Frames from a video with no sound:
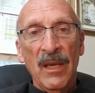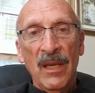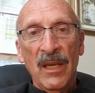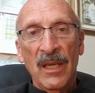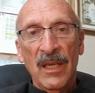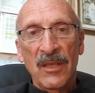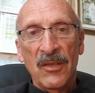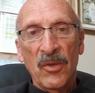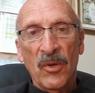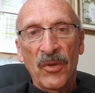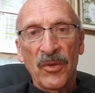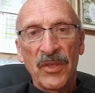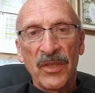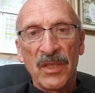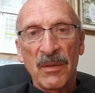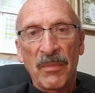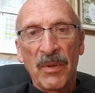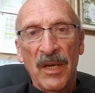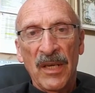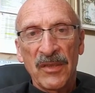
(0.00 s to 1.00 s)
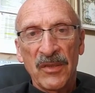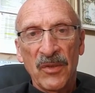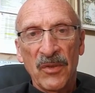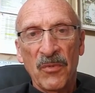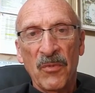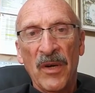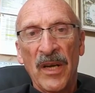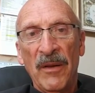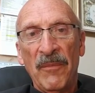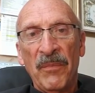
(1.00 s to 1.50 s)
He told his apostles
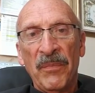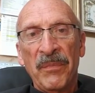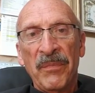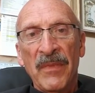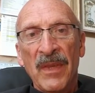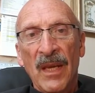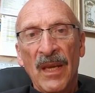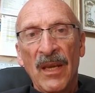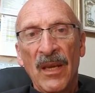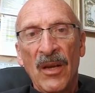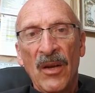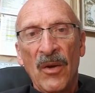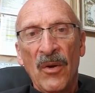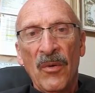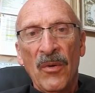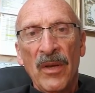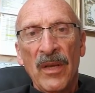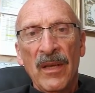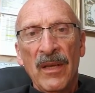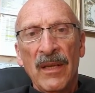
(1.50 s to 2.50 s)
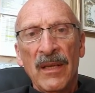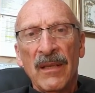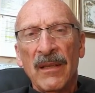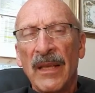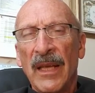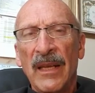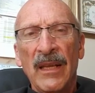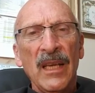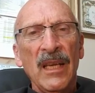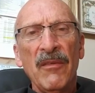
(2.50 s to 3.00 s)
what?
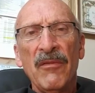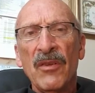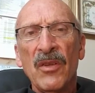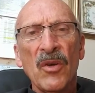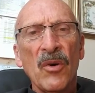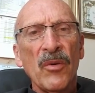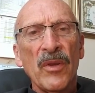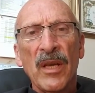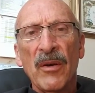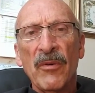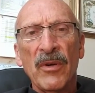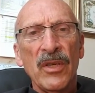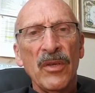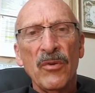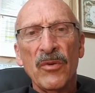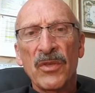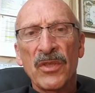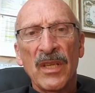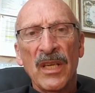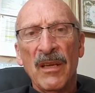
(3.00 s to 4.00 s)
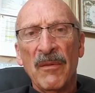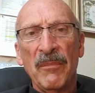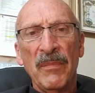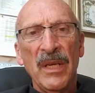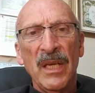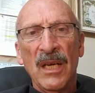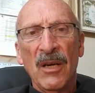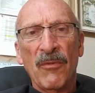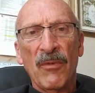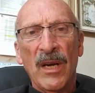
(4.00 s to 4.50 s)
That even though they were used to him
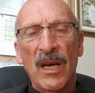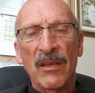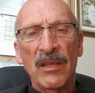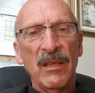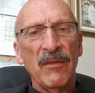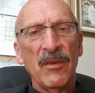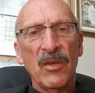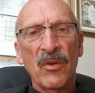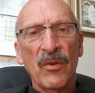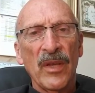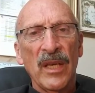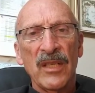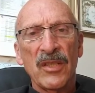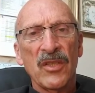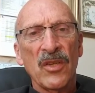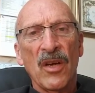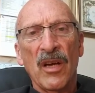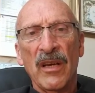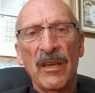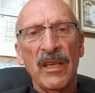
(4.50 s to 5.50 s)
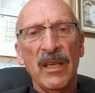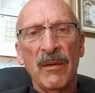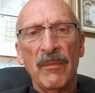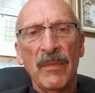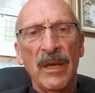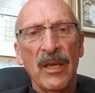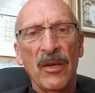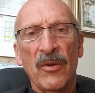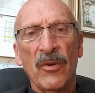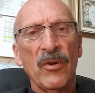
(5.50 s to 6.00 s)
being around, even though they saw him
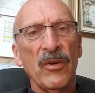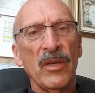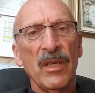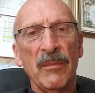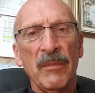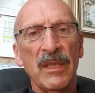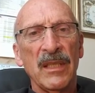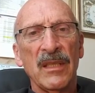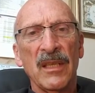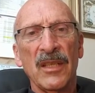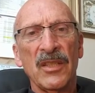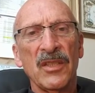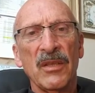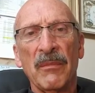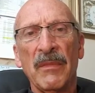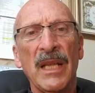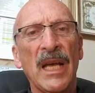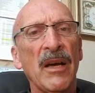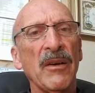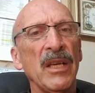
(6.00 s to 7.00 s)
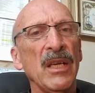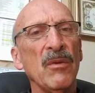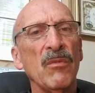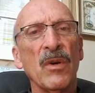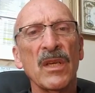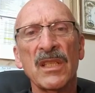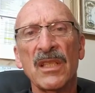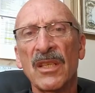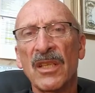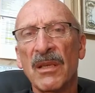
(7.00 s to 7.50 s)
and heard him and touched him, now he
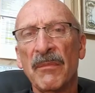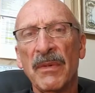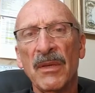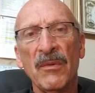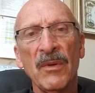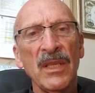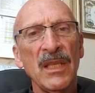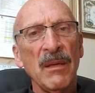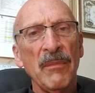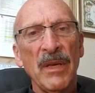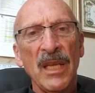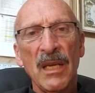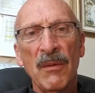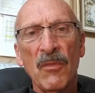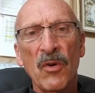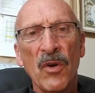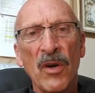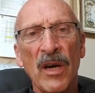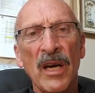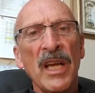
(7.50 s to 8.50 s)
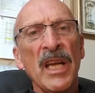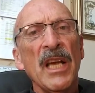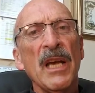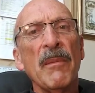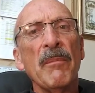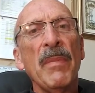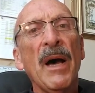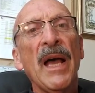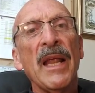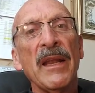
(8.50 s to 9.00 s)
wasn't going to be with them anymore.
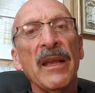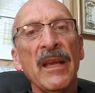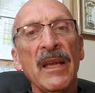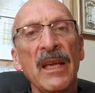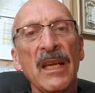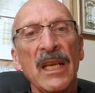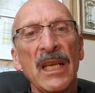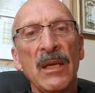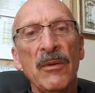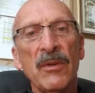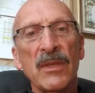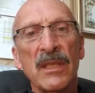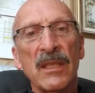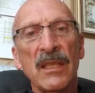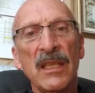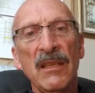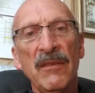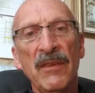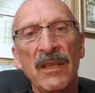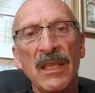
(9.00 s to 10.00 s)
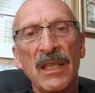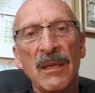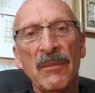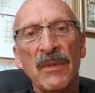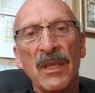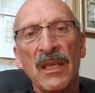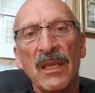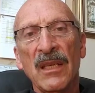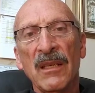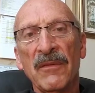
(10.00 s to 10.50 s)
But he was leaving them the
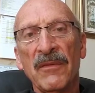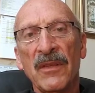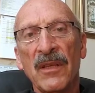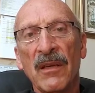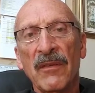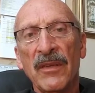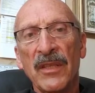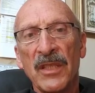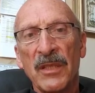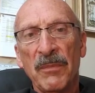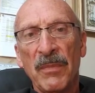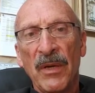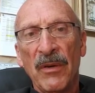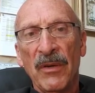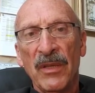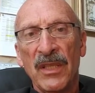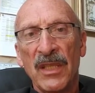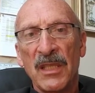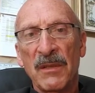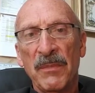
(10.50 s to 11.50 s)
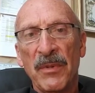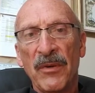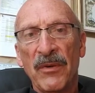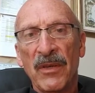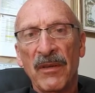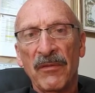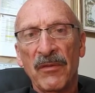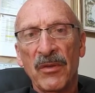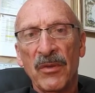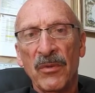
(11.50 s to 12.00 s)
gift of his Spirit, the Spirit
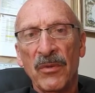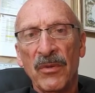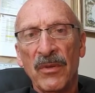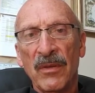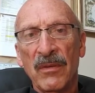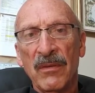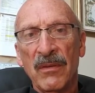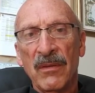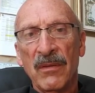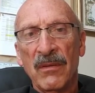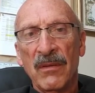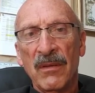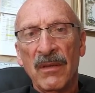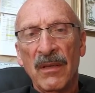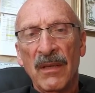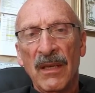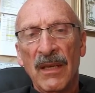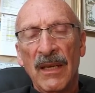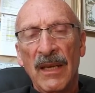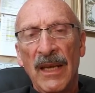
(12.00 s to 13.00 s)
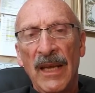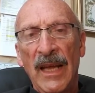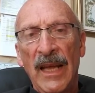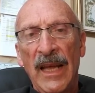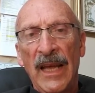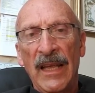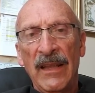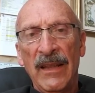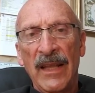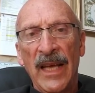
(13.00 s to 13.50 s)
of truth.
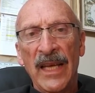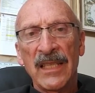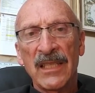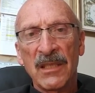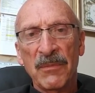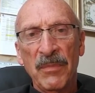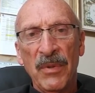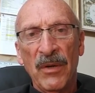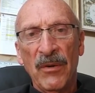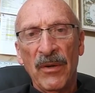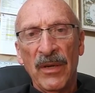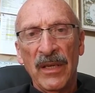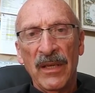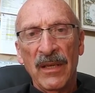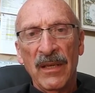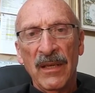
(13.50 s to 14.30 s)
And that Spirit